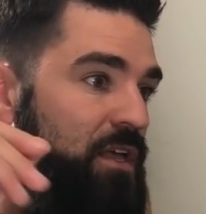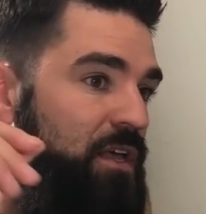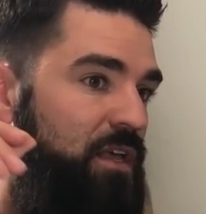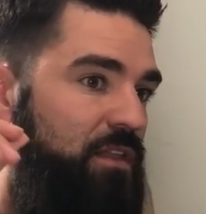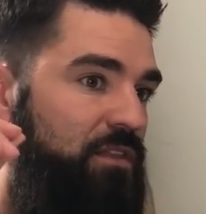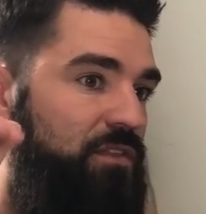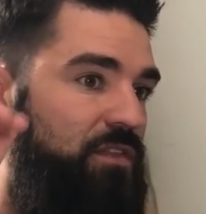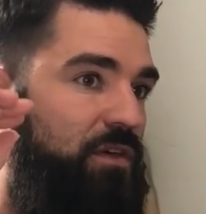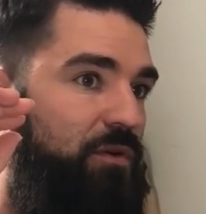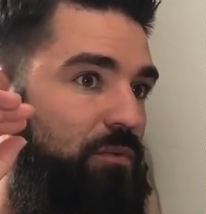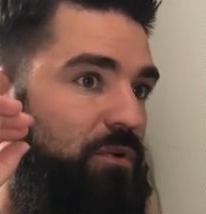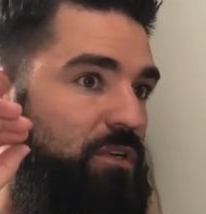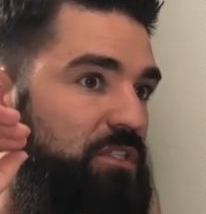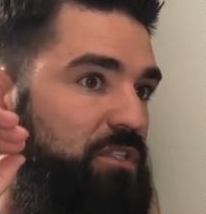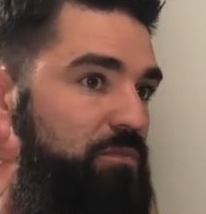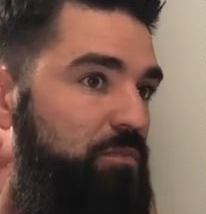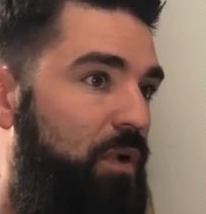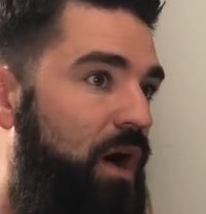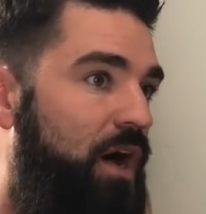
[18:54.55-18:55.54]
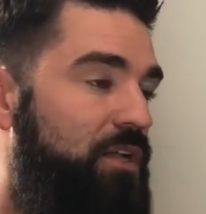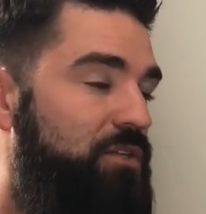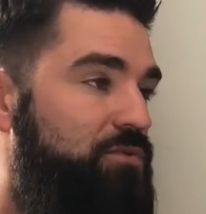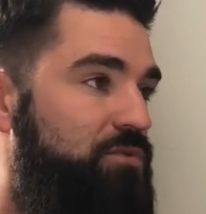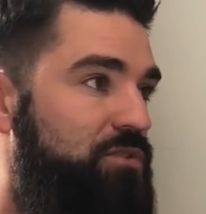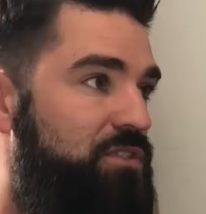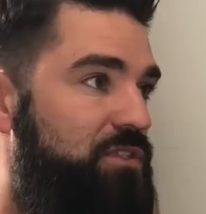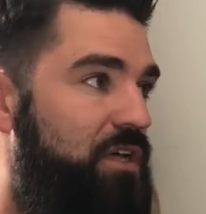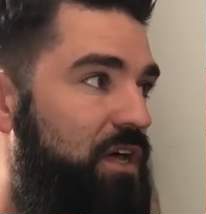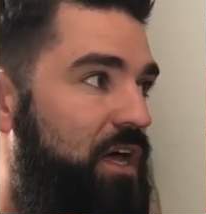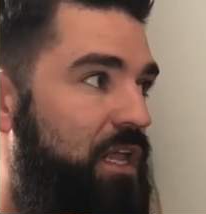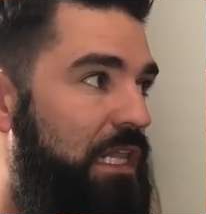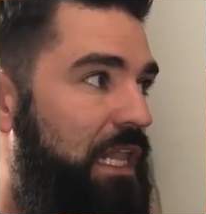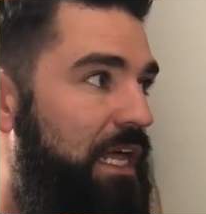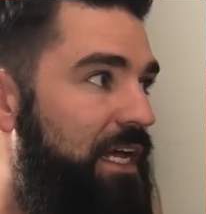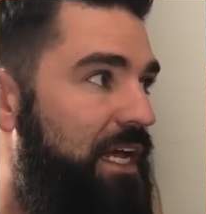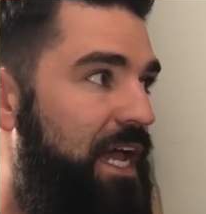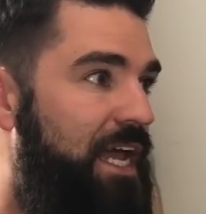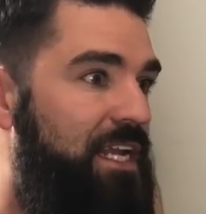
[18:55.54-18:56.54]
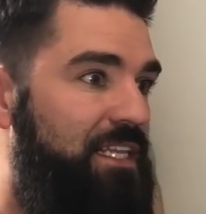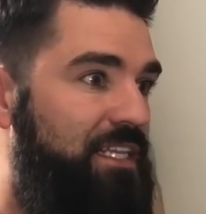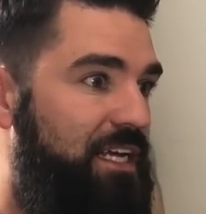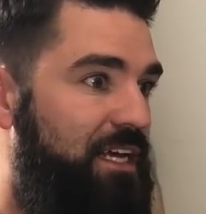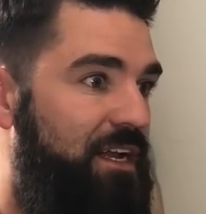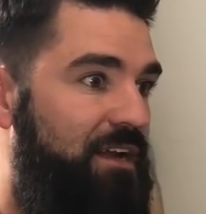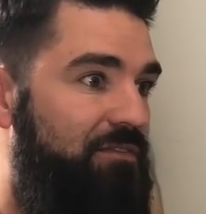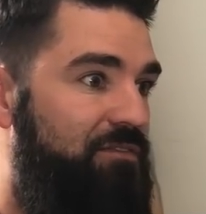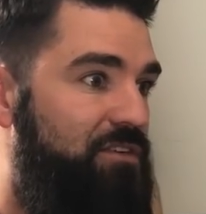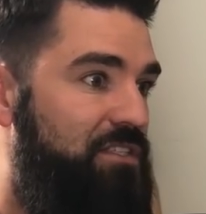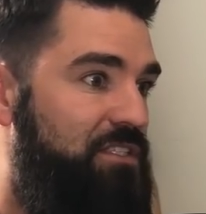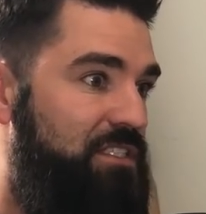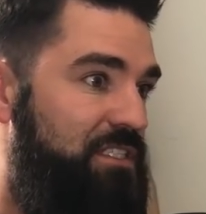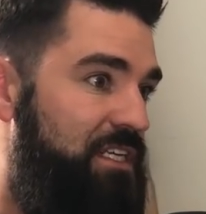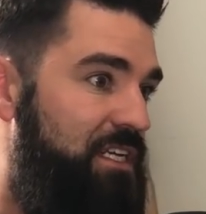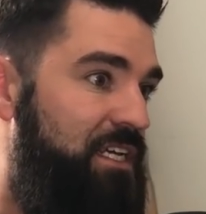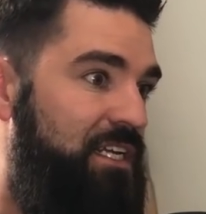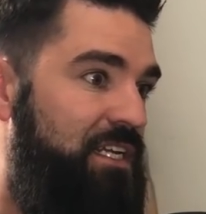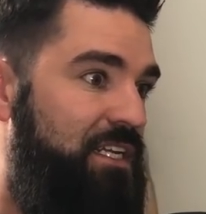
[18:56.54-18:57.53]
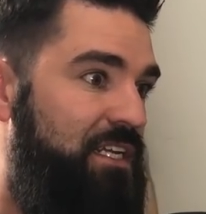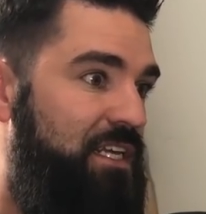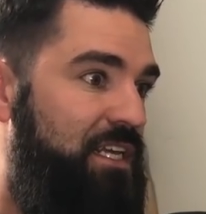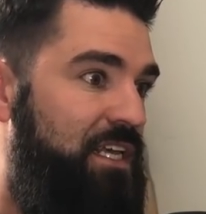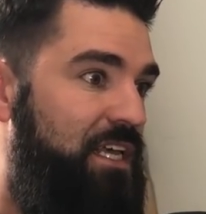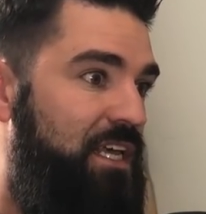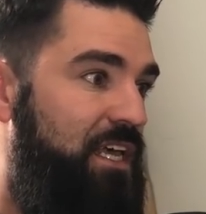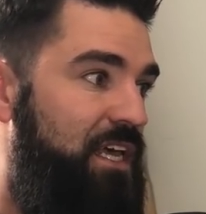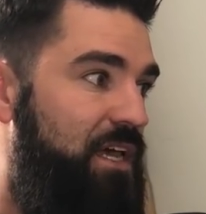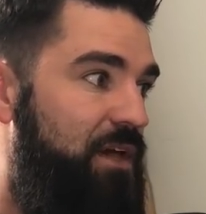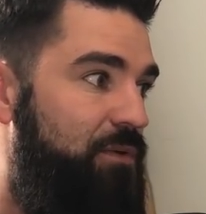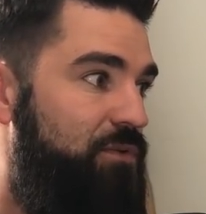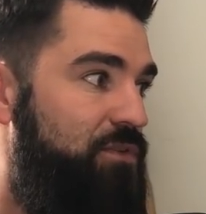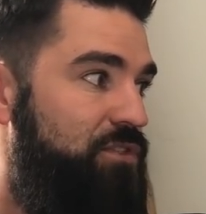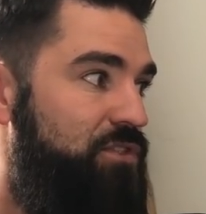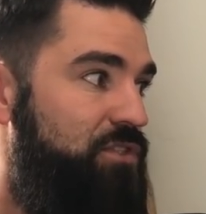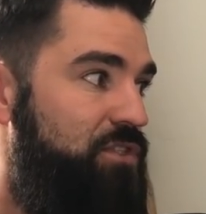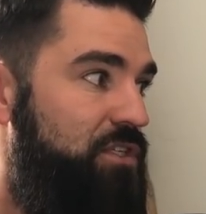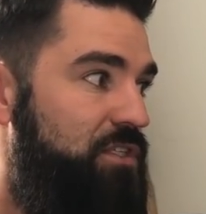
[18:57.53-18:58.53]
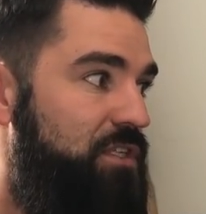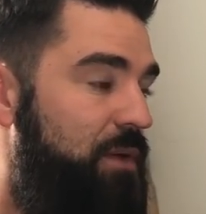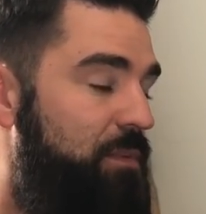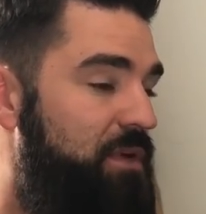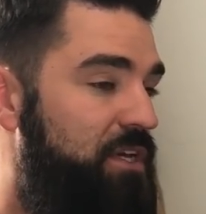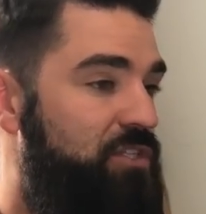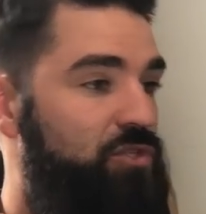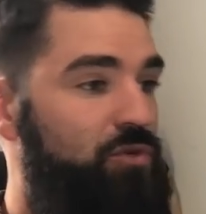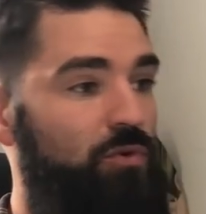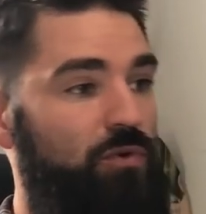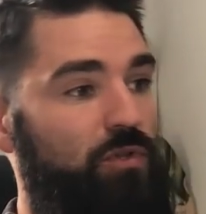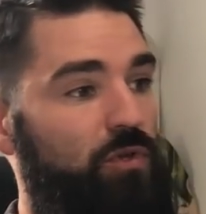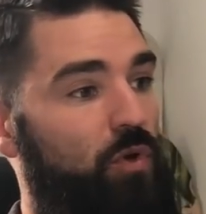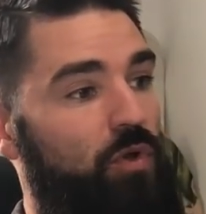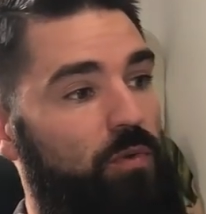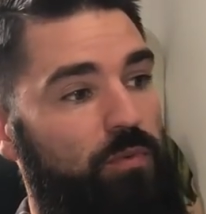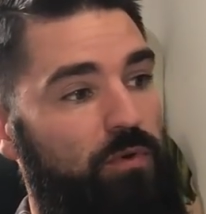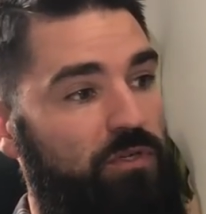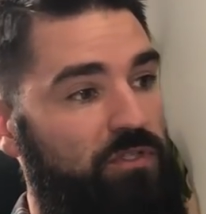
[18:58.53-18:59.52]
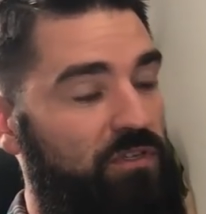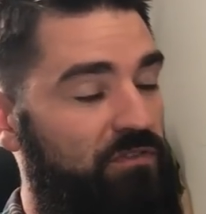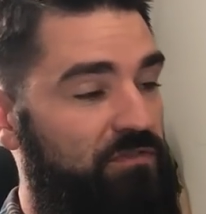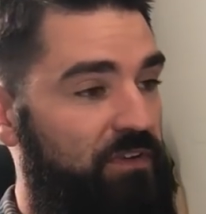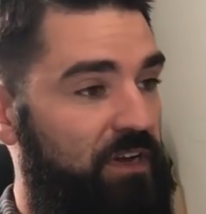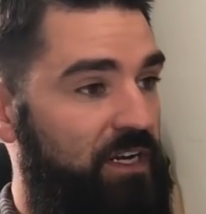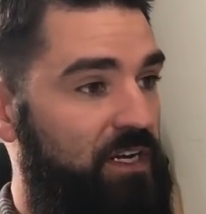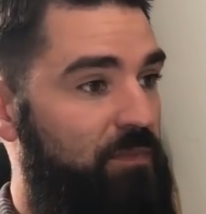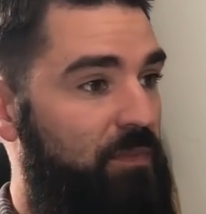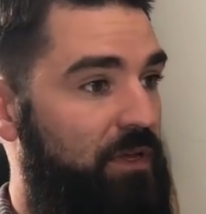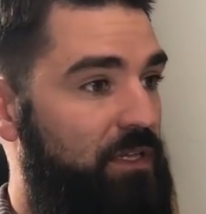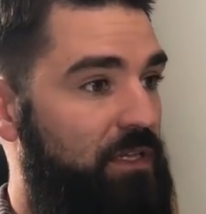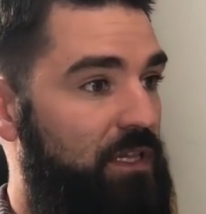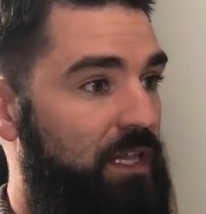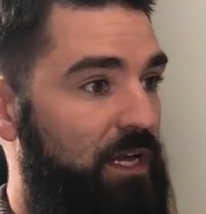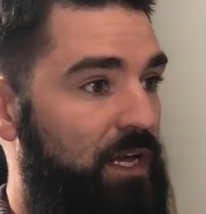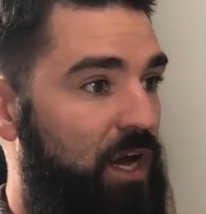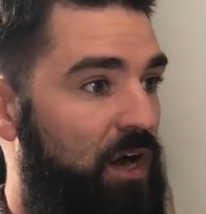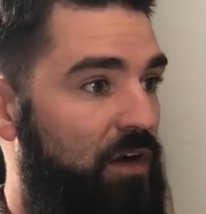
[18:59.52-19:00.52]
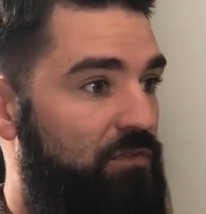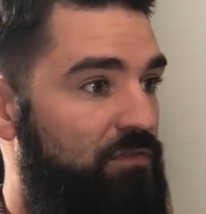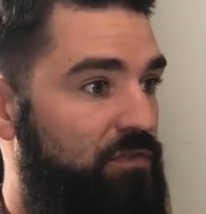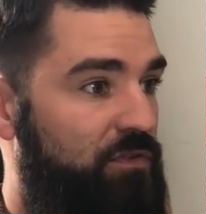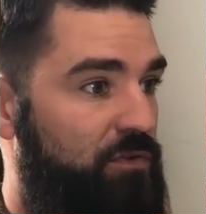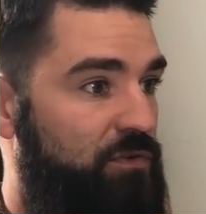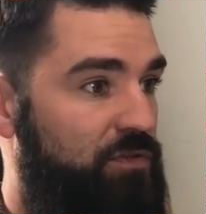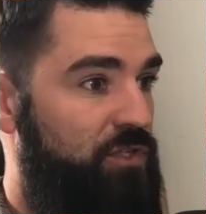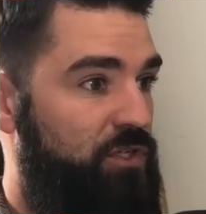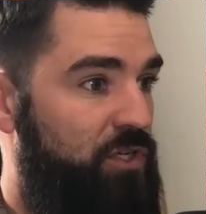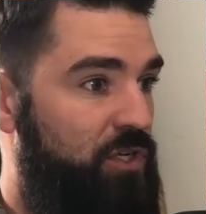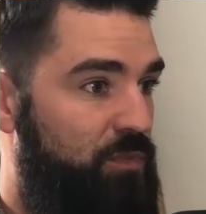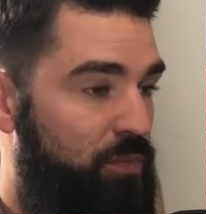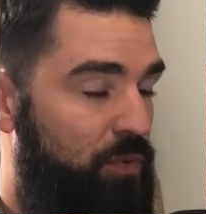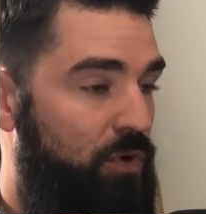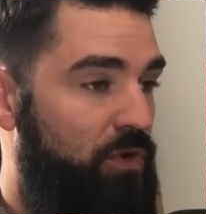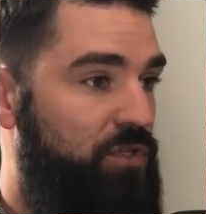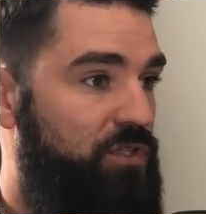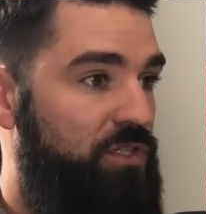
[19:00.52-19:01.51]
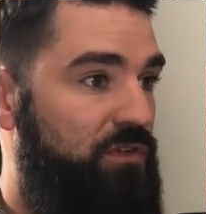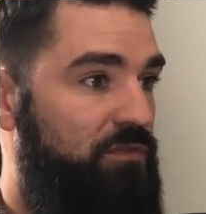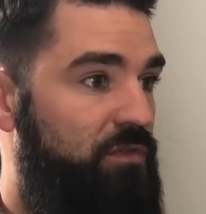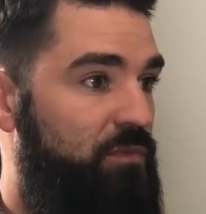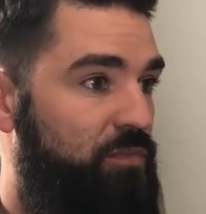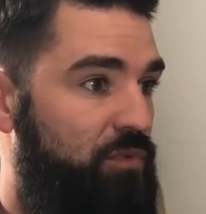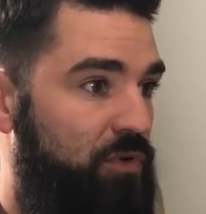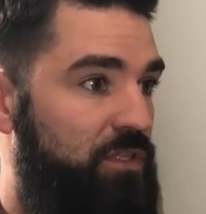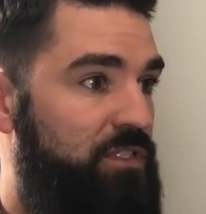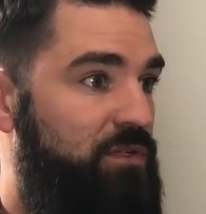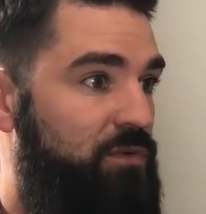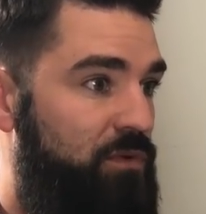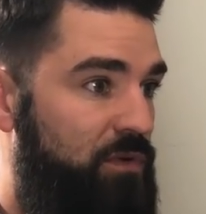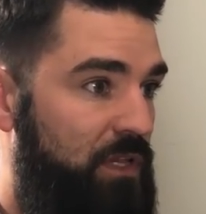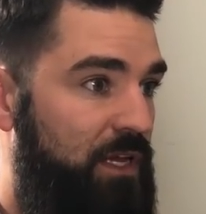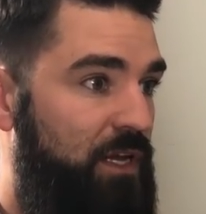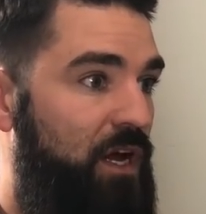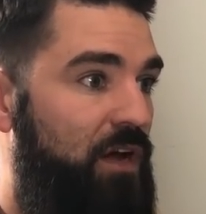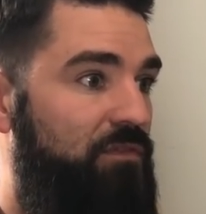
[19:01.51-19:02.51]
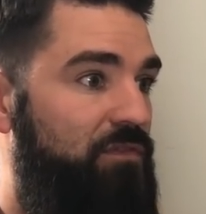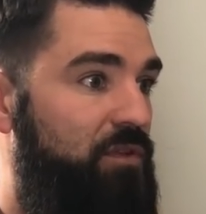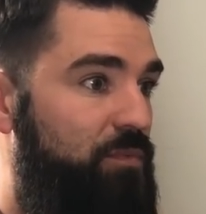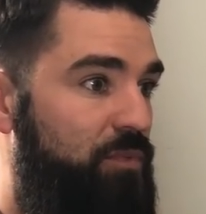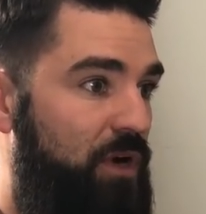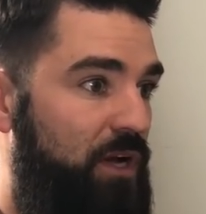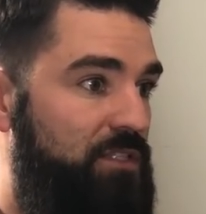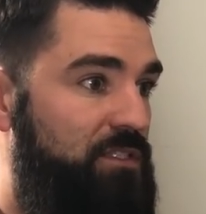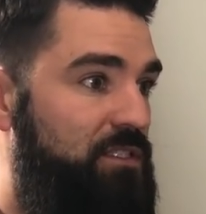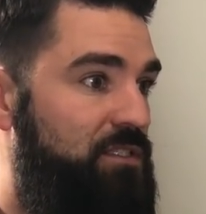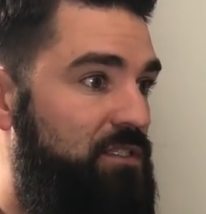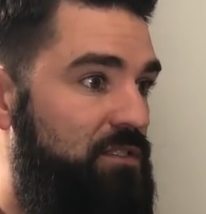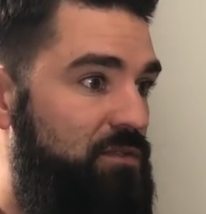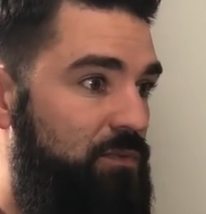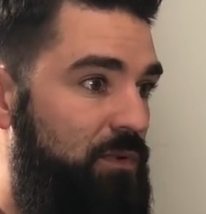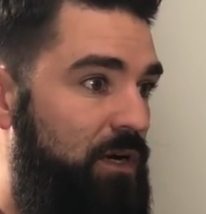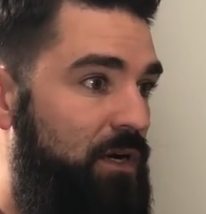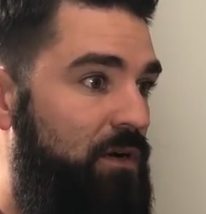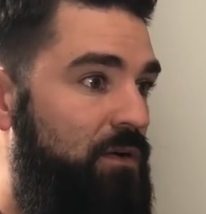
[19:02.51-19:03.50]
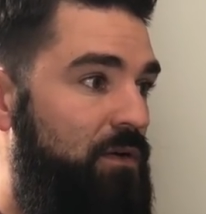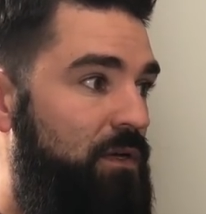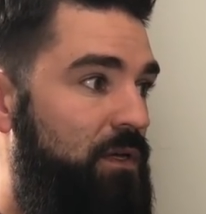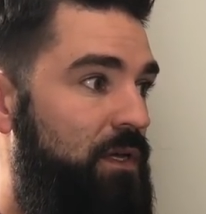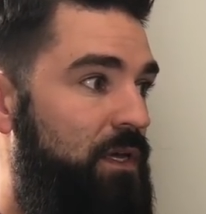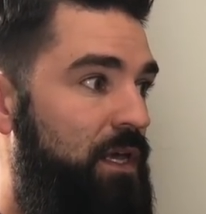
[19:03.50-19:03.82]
The response was unlike anything I'd ever seen. Yeah. It was just, I mean, because you weren't the only person affected by the layoff. was a good portion of employees that were laid off in the process as well. Yeah.